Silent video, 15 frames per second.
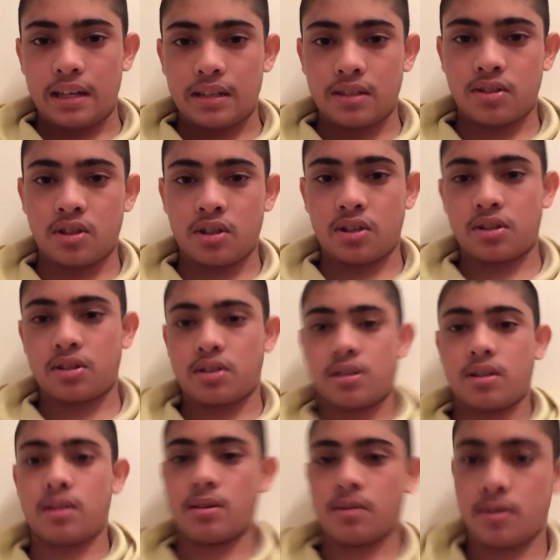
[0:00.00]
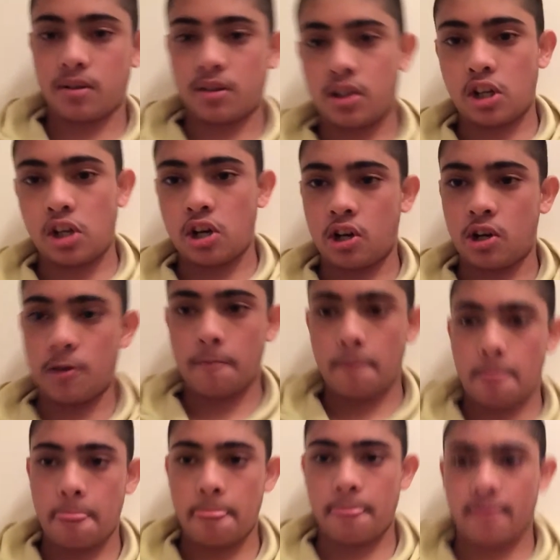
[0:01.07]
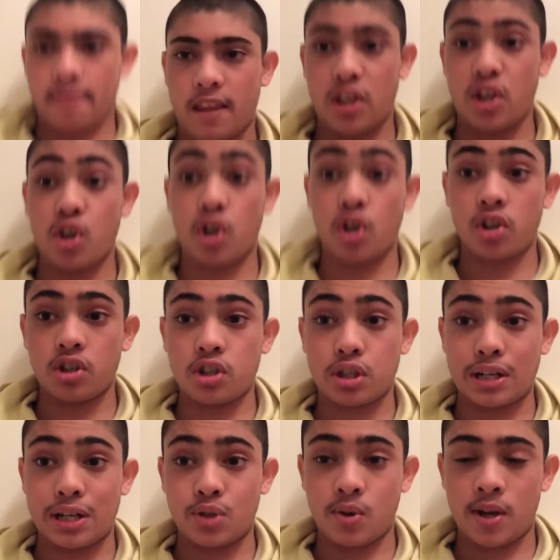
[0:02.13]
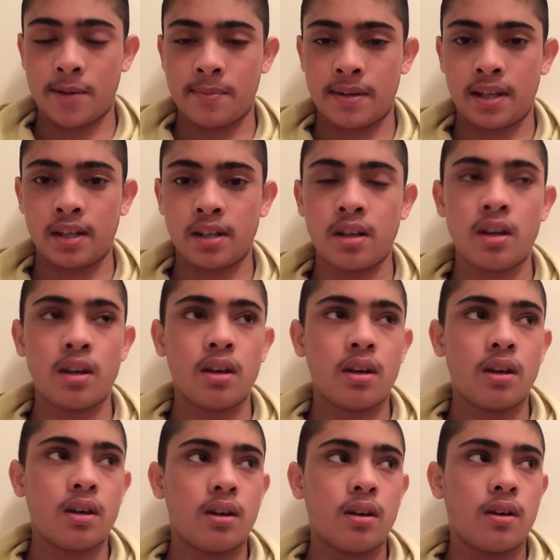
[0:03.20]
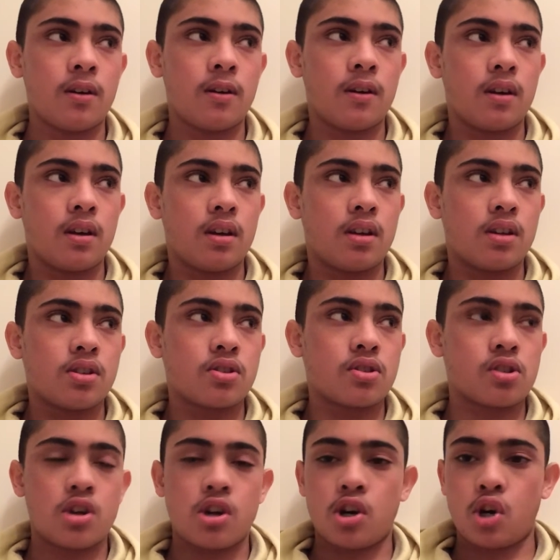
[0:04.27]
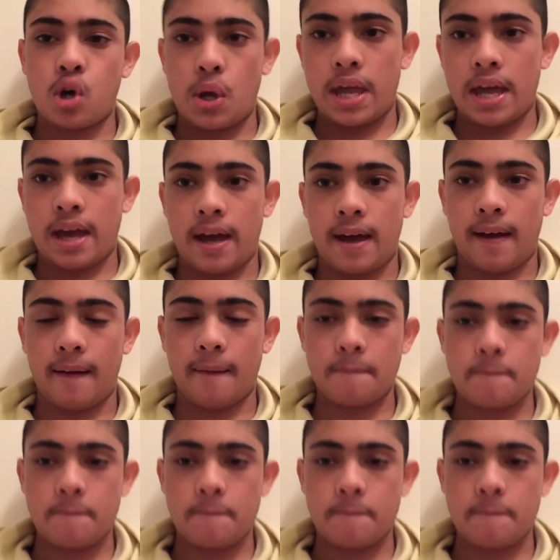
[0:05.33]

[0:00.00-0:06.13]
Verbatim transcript: it's just you know, you understand what I mean. So yeah.